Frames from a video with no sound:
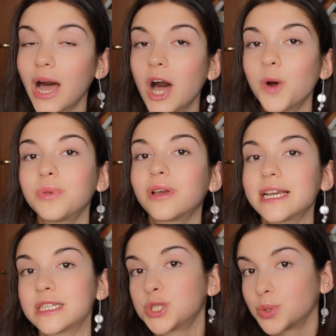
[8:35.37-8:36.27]
I hope you
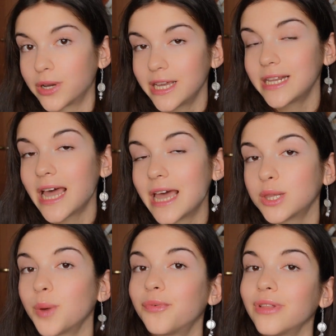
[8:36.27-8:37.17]
guys enjoyed it and
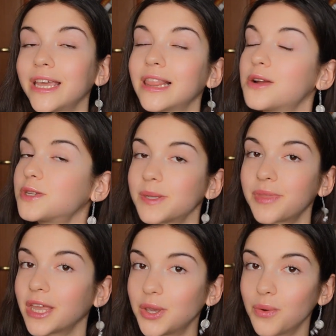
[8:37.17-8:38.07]
hopefully learned
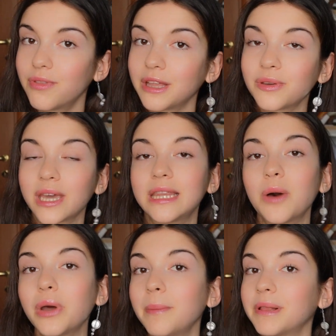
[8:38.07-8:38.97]
something new that you can
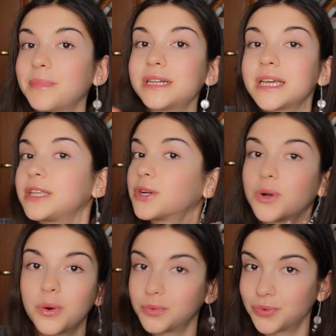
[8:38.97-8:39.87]
now implement in
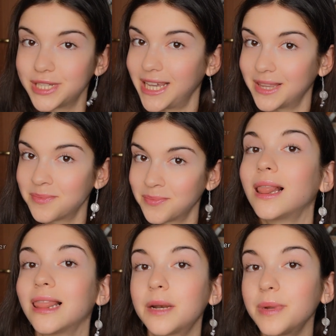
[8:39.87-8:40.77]
your own routine.
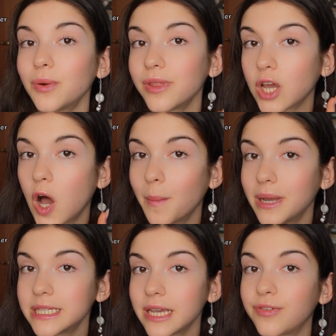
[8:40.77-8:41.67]
Let me know in the
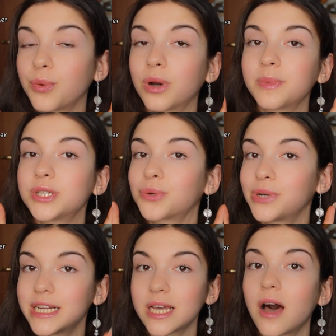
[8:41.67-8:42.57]
comments if you want me to
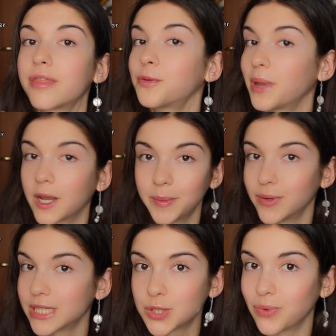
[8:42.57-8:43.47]
create other makeup
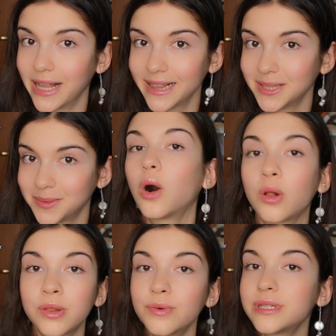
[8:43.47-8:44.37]
looks as well.
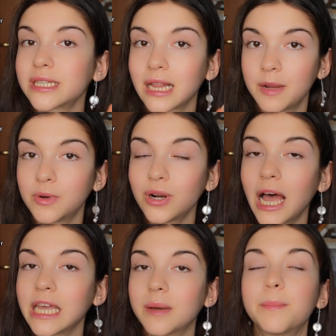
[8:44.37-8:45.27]
Although disclaimer,
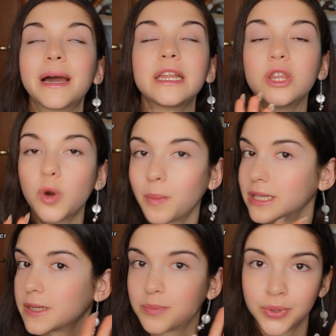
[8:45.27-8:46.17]
I am by no
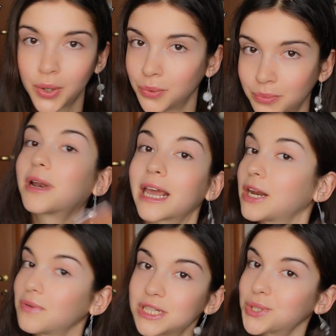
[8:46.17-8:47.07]
means a pro, but I can
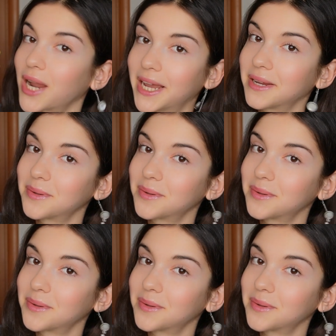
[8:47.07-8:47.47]
always try.